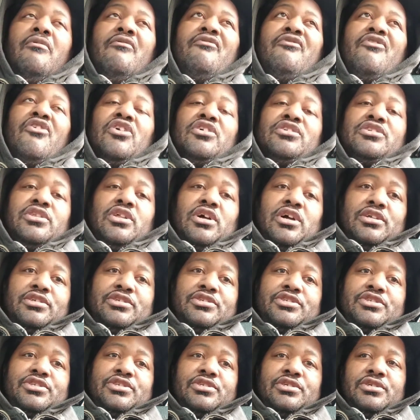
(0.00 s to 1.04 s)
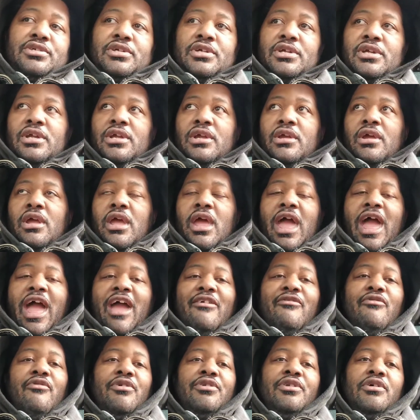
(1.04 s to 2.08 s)
first launch.
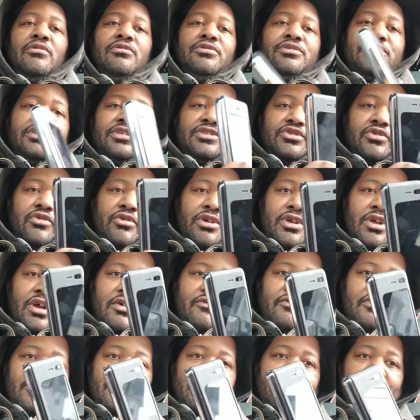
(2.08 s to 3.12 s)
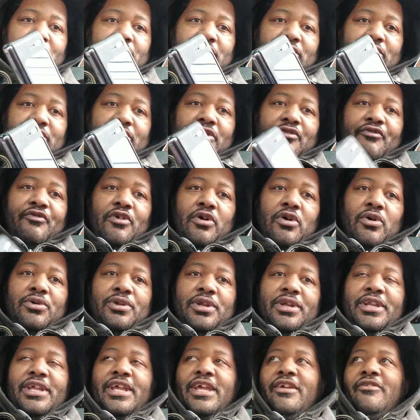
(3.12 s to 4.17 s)
Everyone knows the story of the Fold,
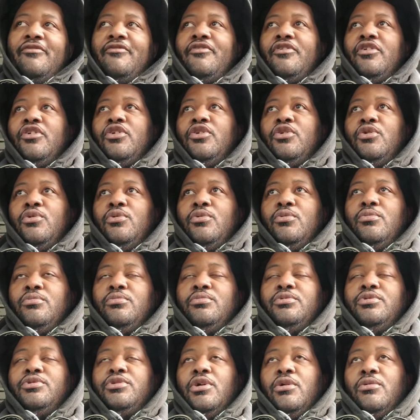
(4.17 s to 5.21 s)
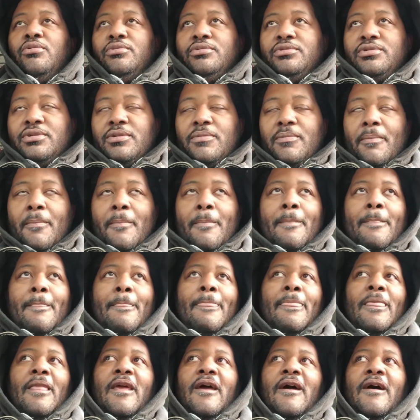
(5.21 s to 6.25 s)
and if you don't,
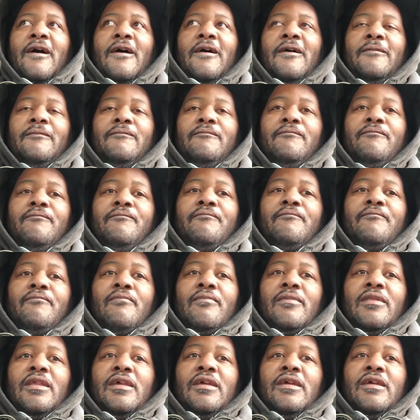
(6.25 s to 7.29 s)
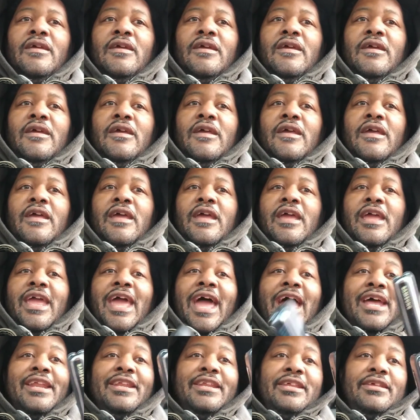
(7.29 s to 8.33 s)
um, it
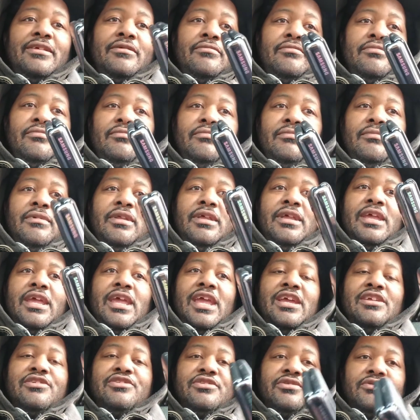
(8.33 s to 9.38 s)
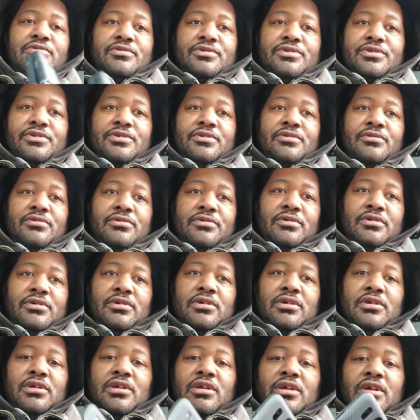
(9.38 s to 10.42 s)
had issues.
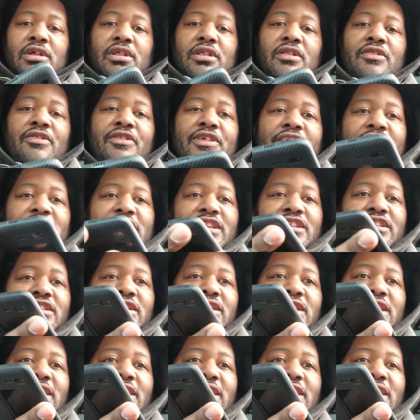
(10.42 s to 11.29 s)
The